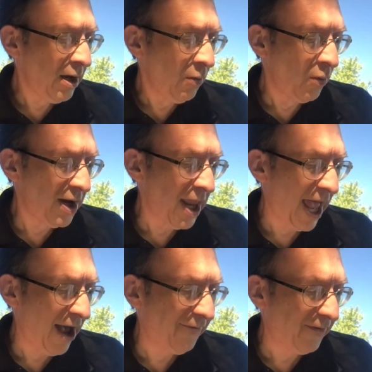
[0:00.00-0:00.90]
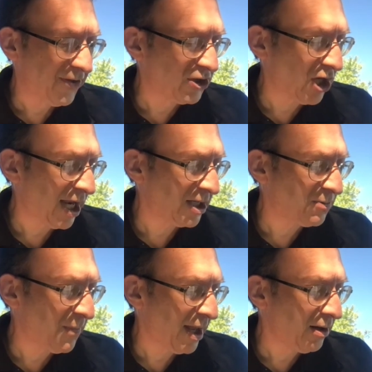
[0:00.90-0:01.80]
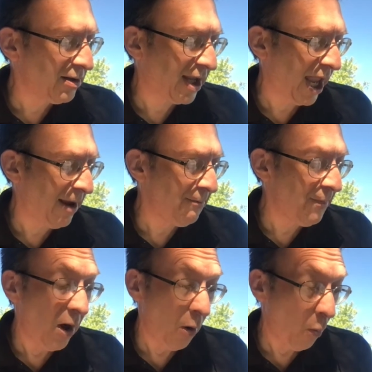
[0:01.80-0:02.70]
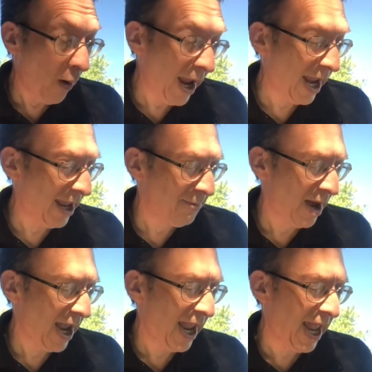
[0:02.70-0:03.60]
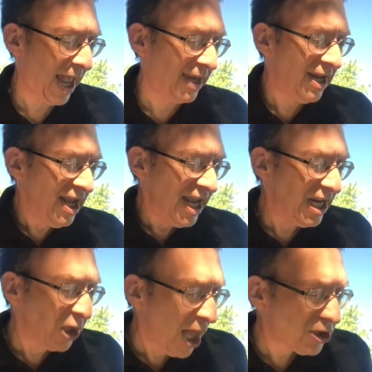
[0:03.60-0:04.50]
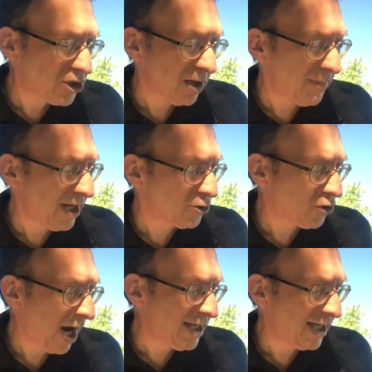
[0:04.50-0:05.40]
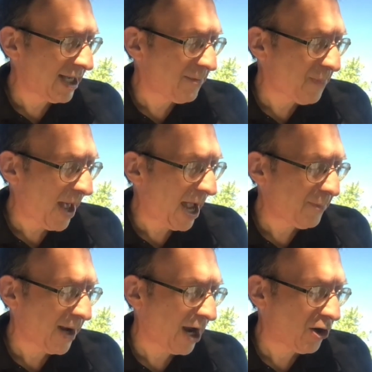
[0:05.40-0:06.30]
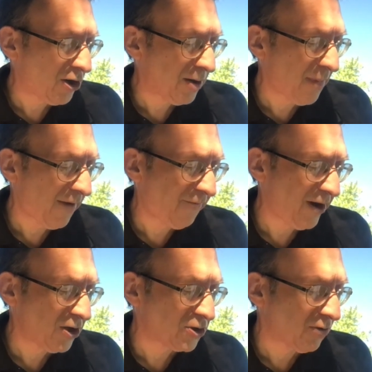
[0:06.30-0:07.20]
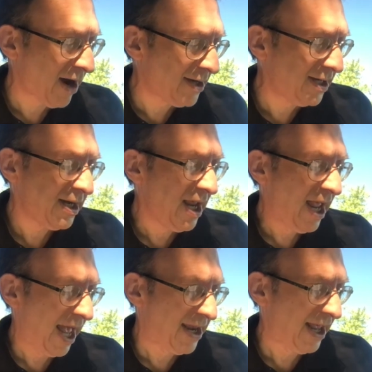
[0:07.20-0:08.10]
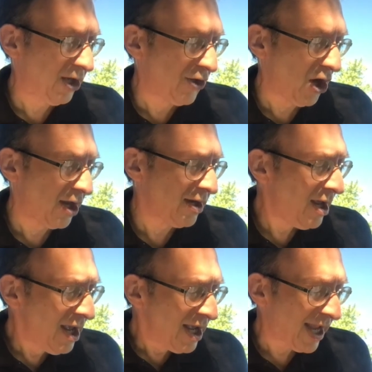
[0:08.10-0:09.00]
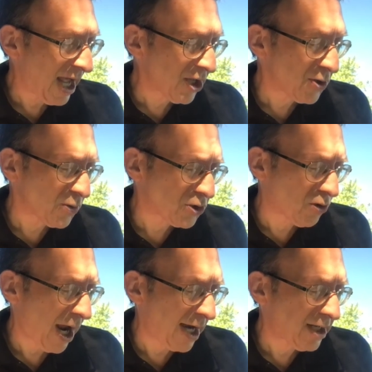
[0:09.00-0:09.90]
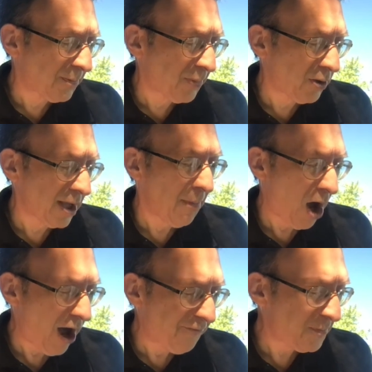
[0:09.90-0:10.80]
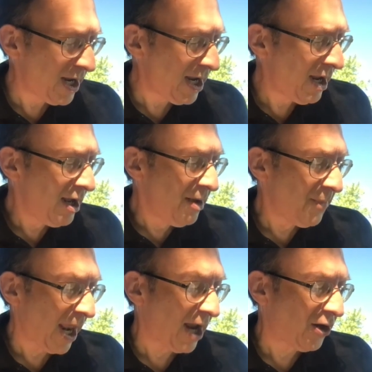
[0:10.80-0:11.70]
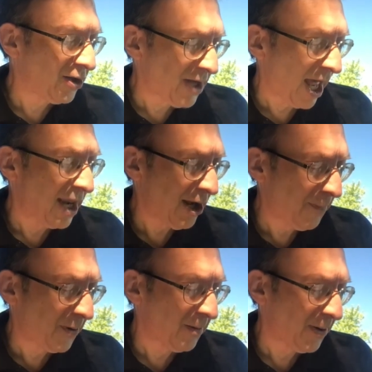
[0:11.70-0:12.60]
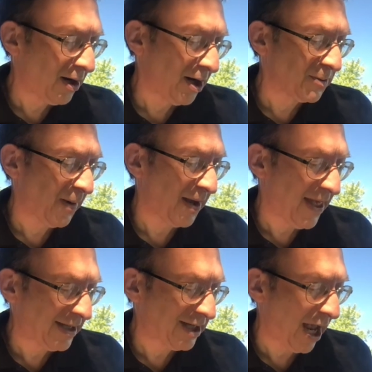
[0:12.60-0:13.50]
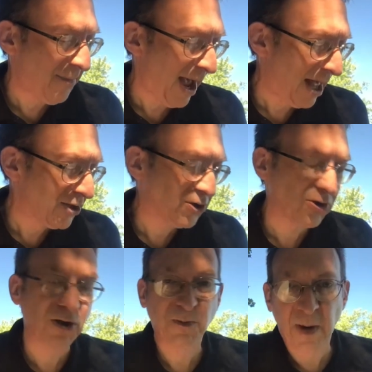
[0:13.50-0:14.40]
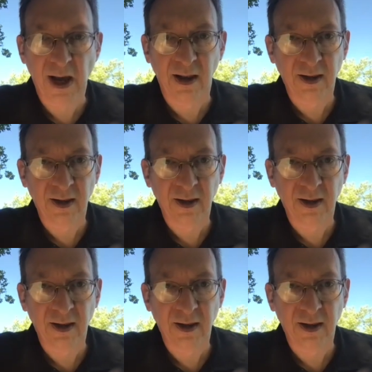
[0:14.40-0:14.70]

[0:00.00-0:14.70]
One half of the Janus metal came away in my hand. He lunged at me and tried to get it back, but I curled my fingers around it and held on. Callender was trying to pull him off me, but I could not help her because by that time Alistair's spell